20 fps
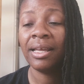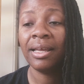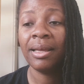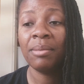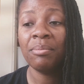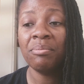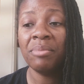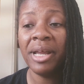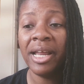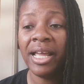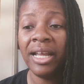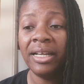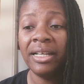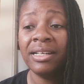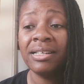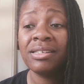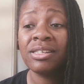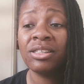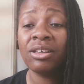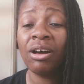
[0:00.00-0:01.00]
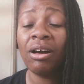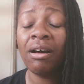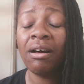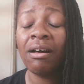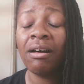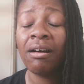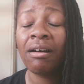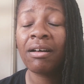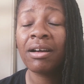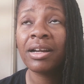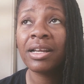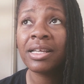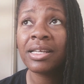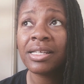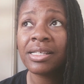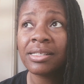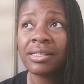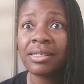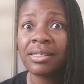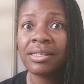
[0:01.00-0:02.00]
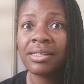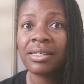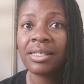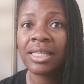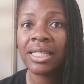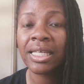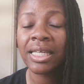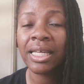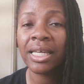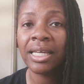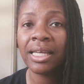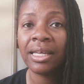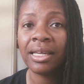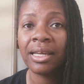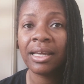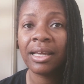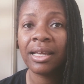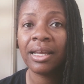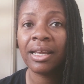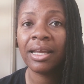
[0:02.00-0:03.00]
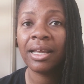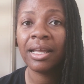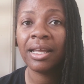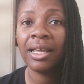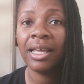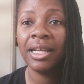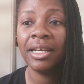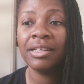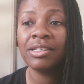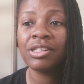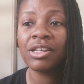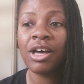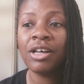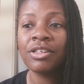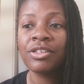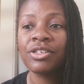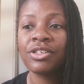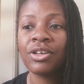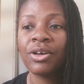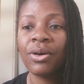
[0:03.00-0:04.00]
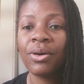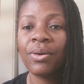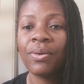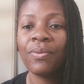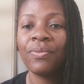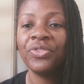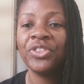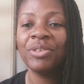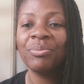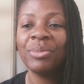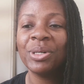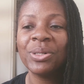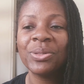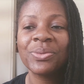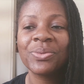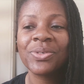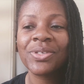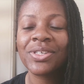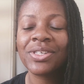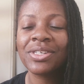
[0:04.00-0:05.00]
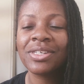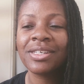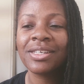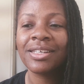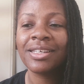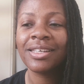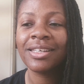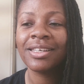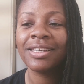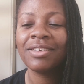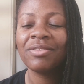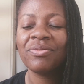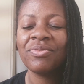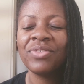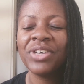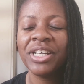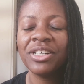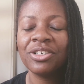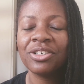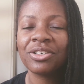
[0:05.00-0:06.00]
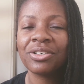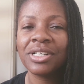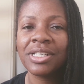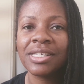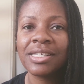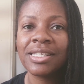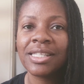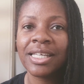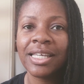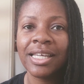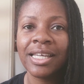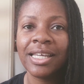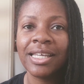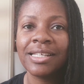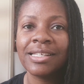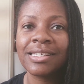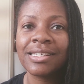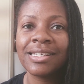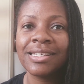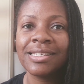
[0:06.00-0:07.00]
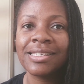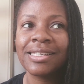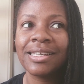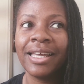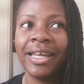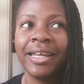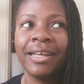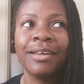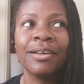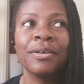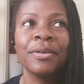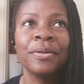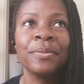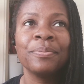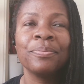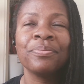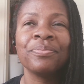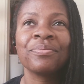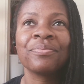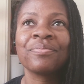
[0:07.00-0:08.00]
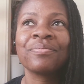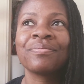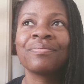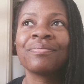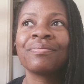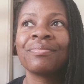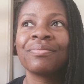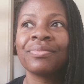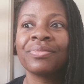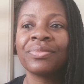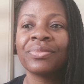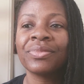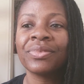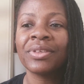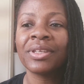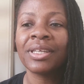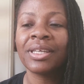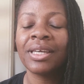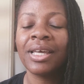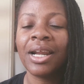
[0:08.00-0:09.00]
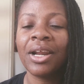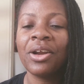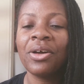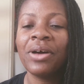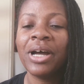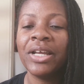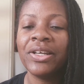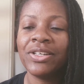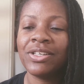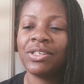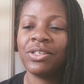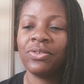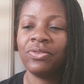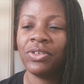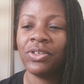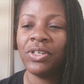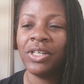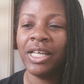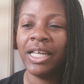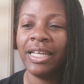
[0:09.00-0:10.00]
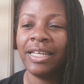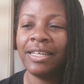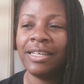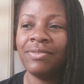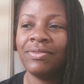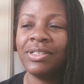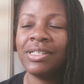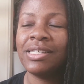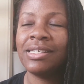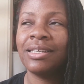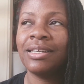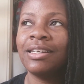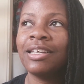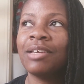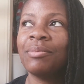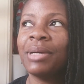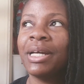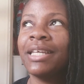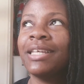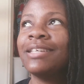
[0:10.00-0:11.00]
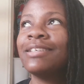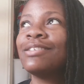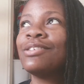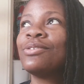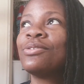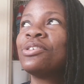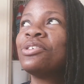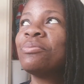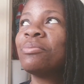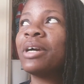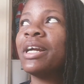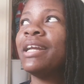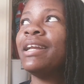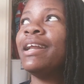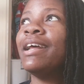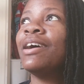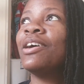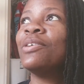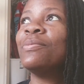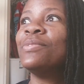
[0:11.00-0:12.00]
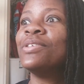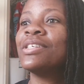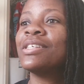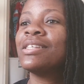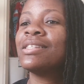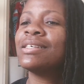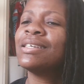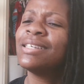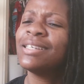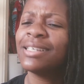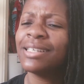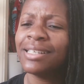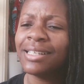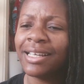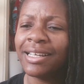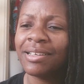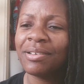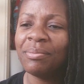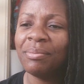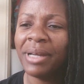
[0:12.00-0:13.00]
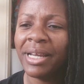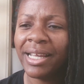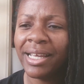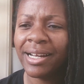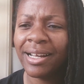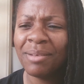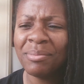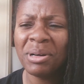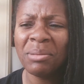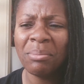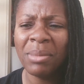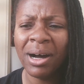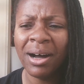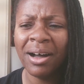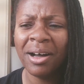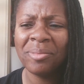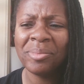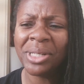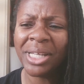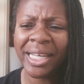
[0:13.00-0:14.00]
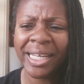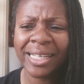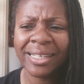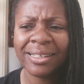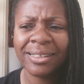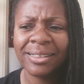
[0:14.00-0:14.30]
man, it is the hardest thing, and it's also the most adventurous thing. It's like, I know, I just feel like even sitting in my kid's room right now, I'm just thinking like, man, I'm a mom. Like,